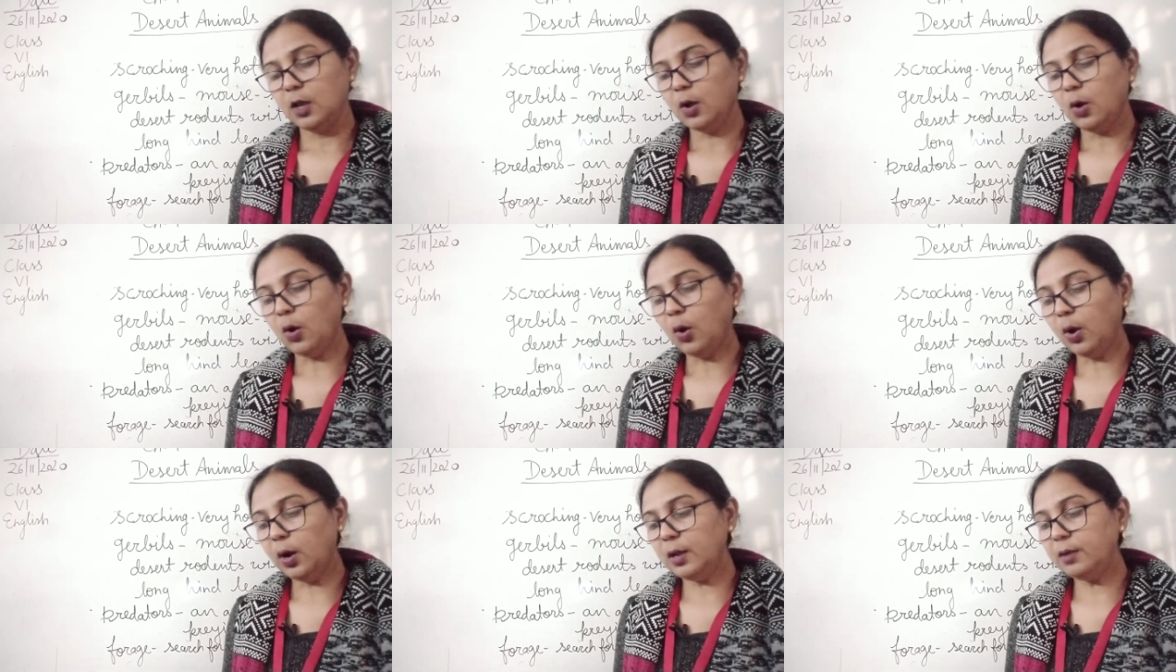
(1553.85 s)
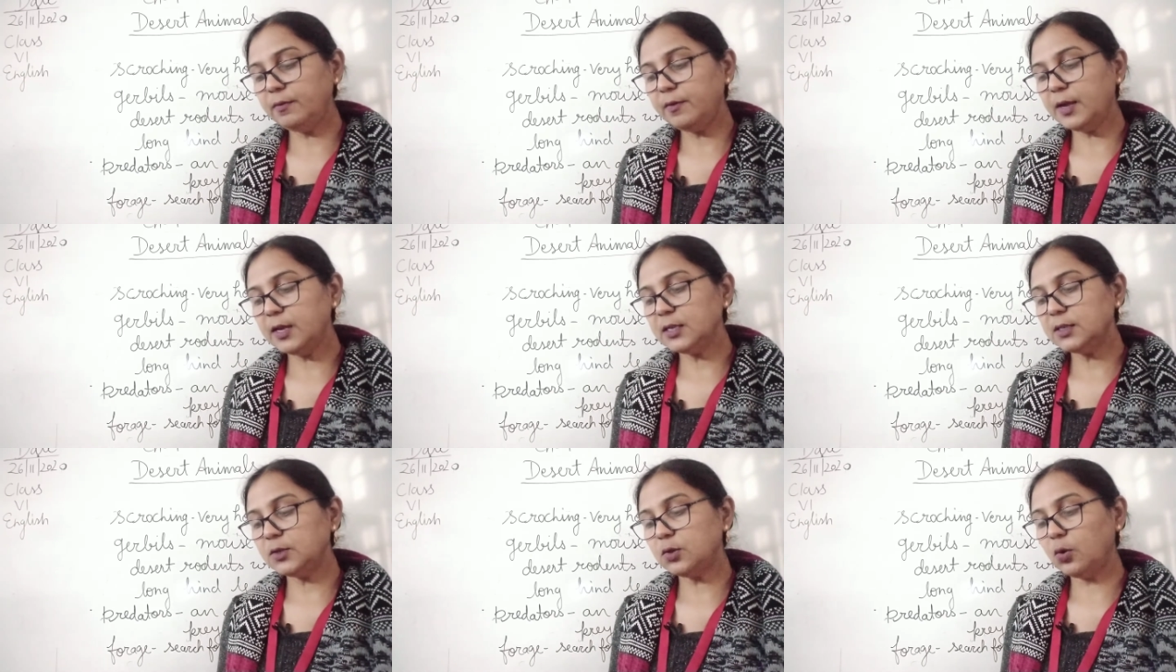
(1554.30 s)

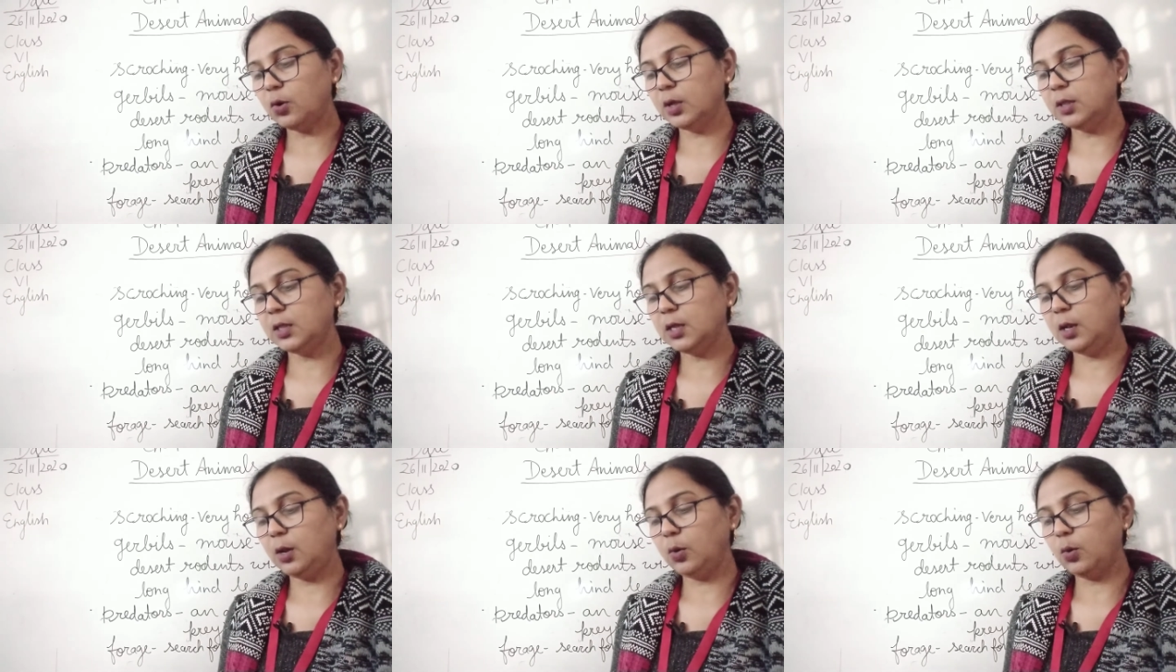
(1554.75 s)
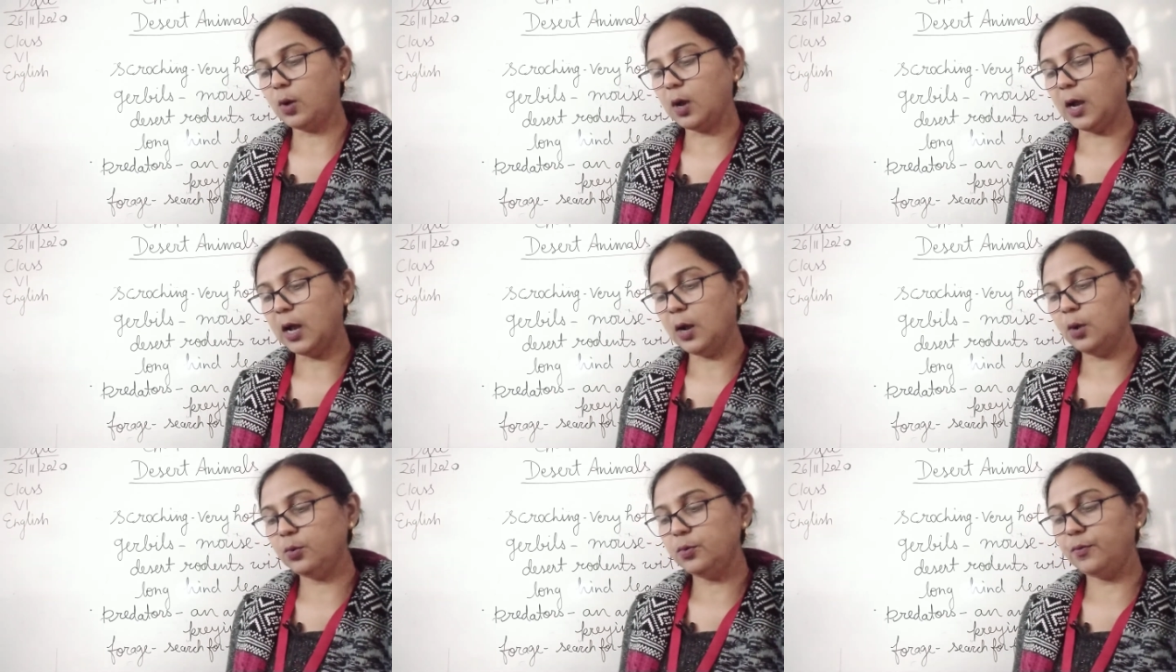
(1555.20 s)
Always on the
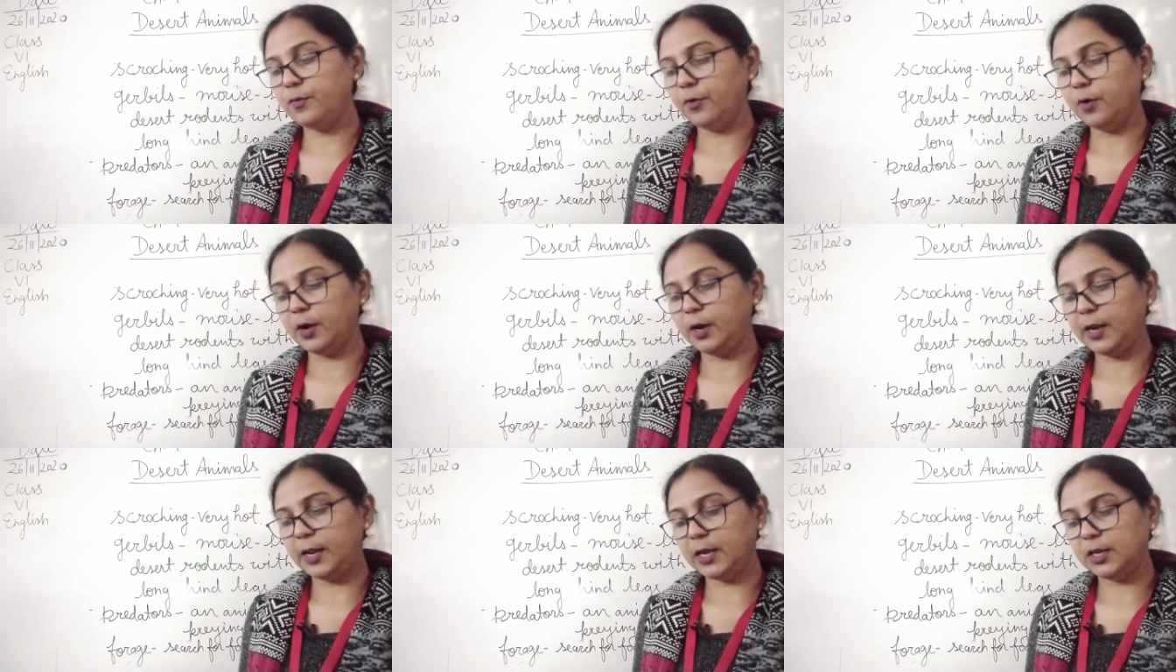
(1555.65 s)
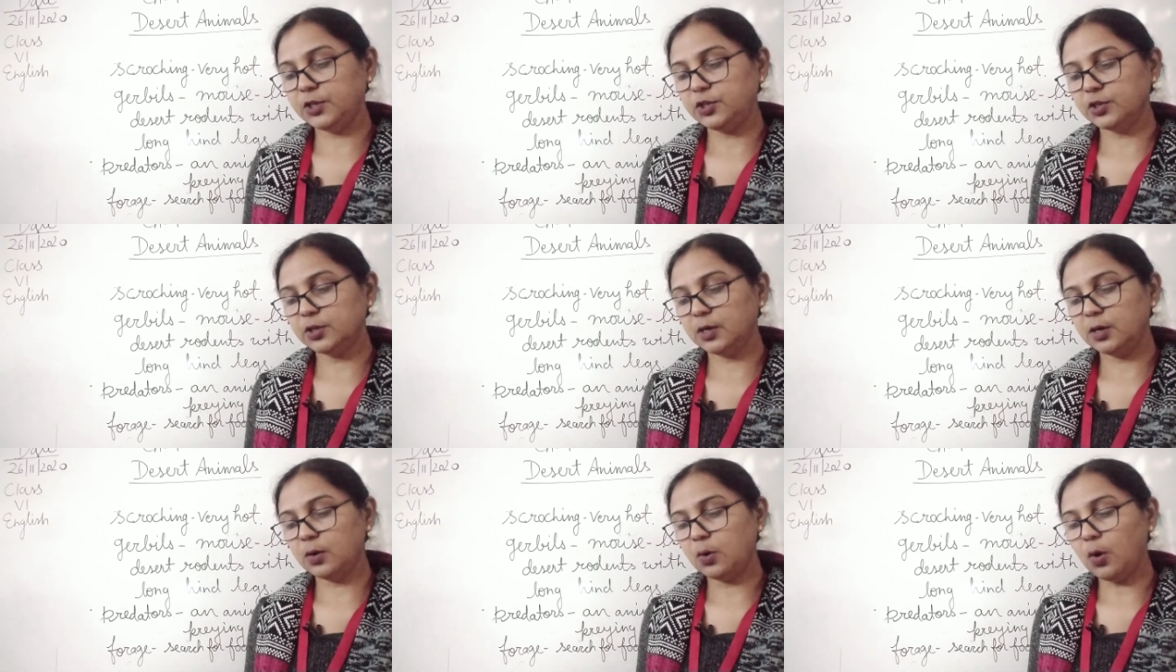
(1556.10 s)
lookout for
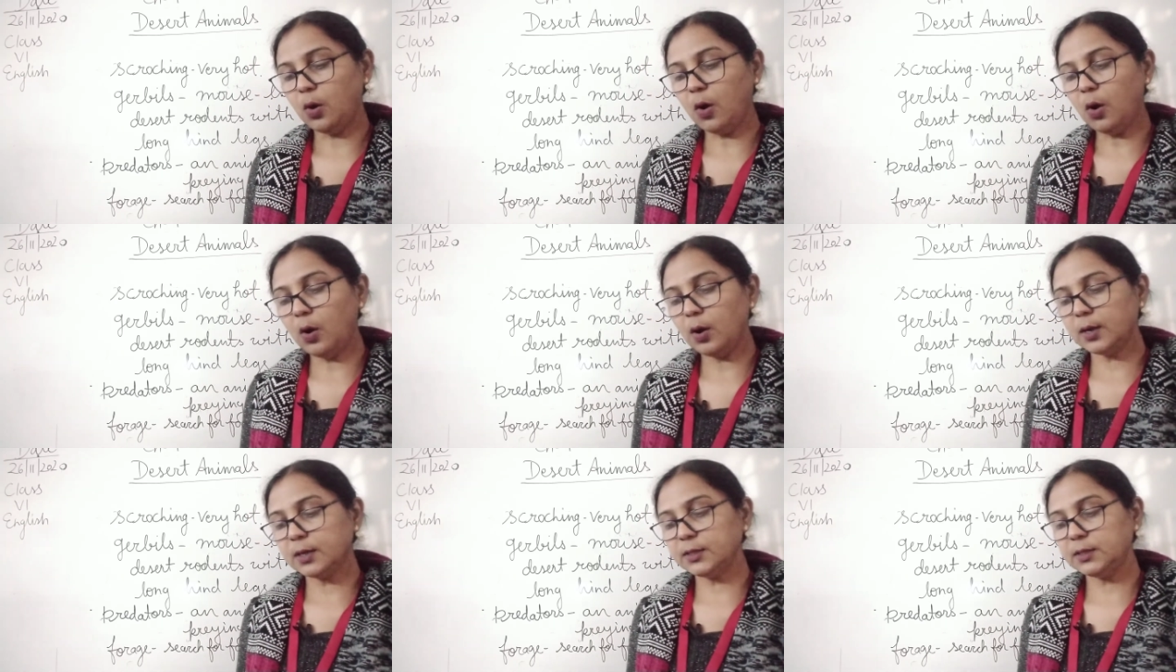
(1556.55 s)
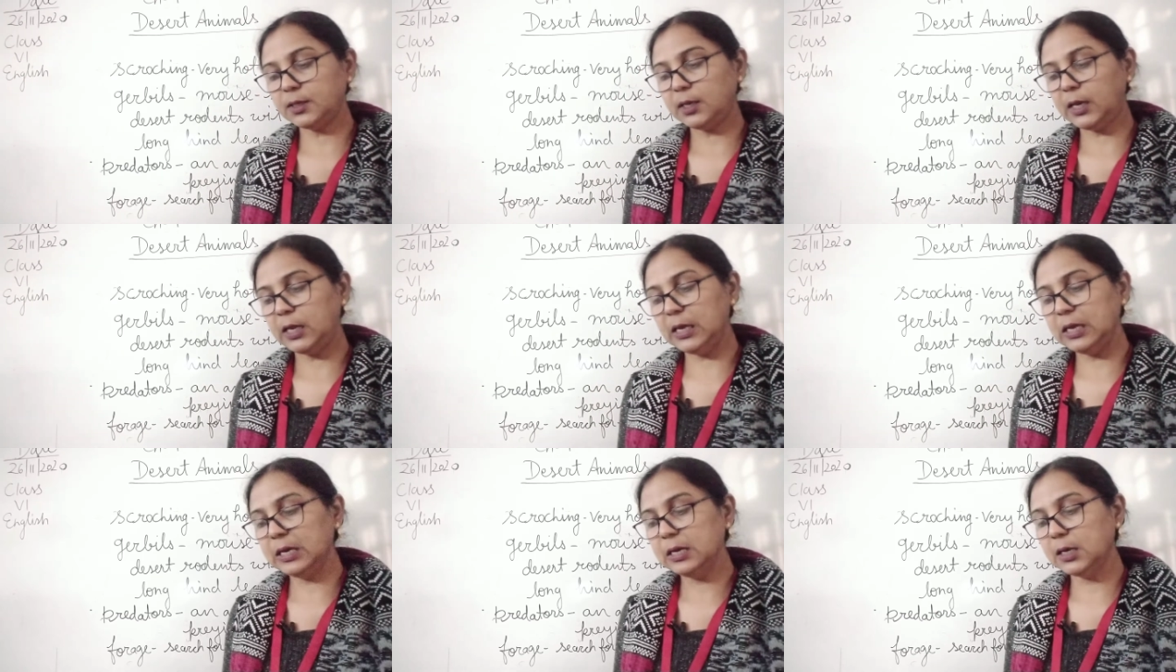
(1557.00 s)
danger, hawks,
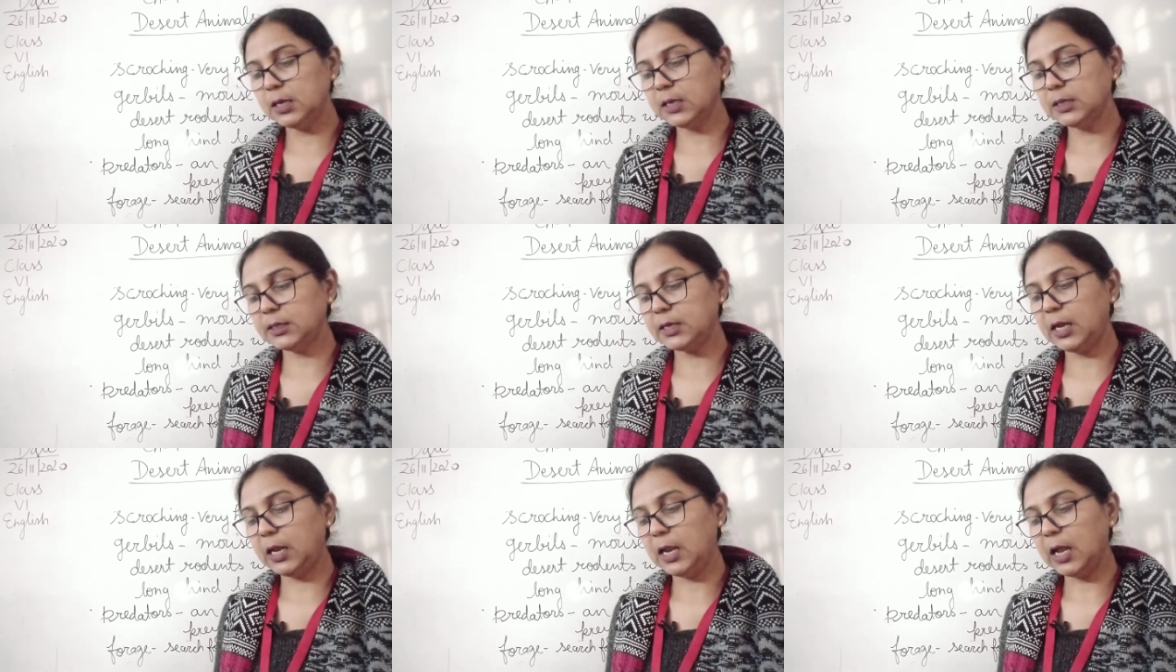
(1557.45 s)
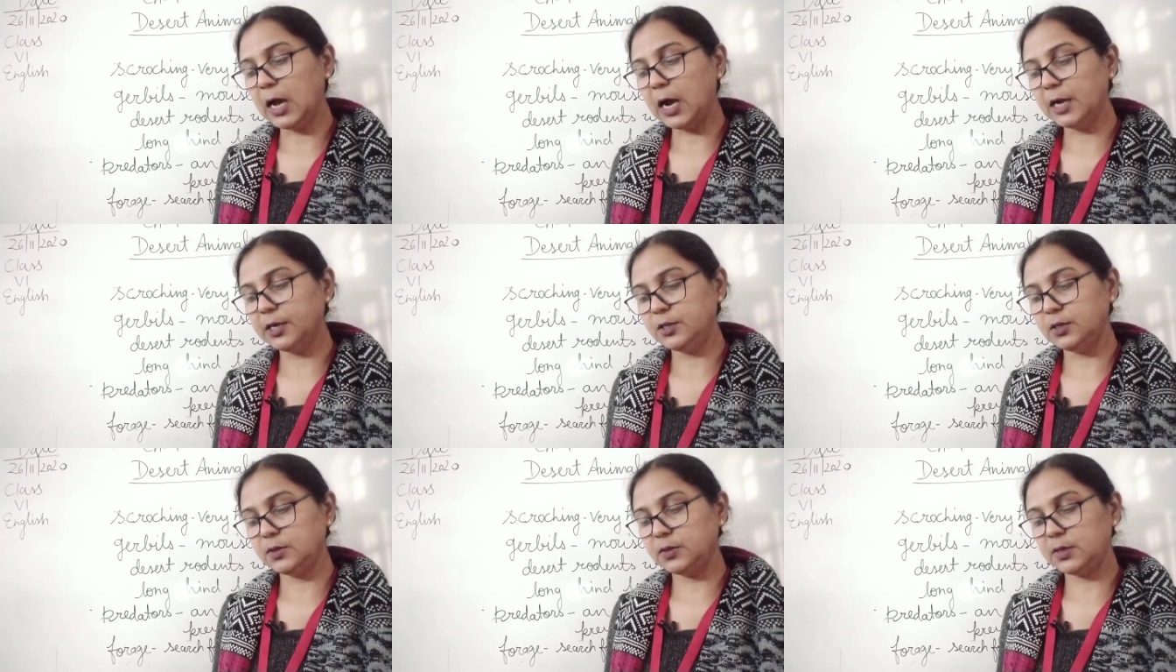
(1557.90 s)
eagles, and
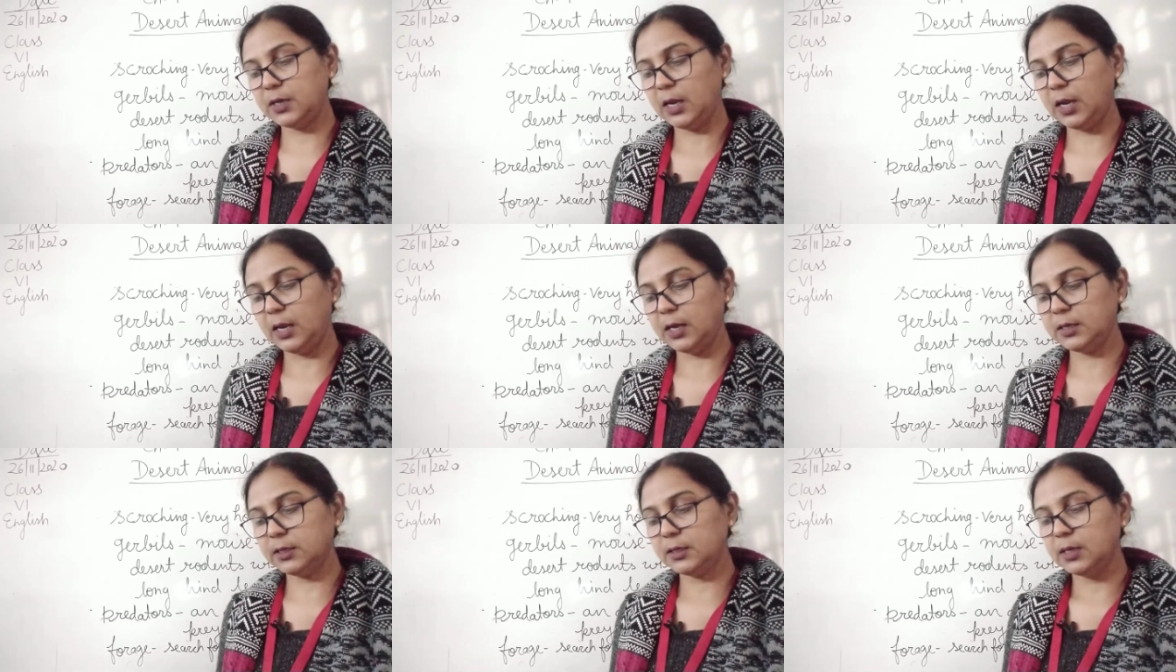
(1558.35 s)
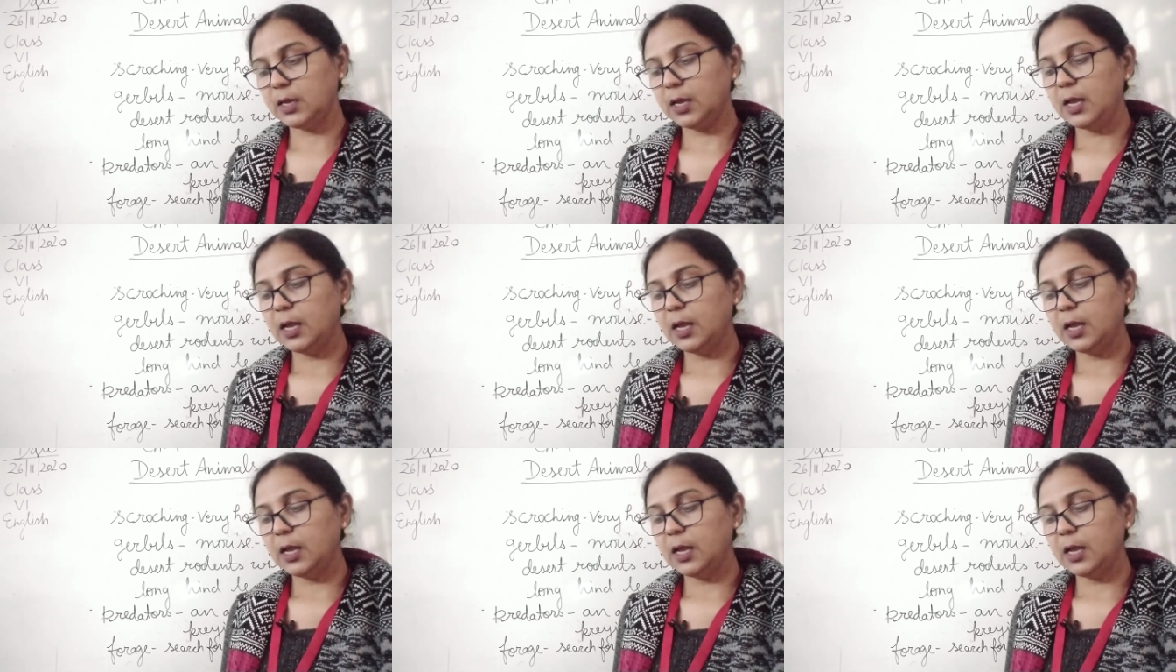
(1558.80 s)
large snakes.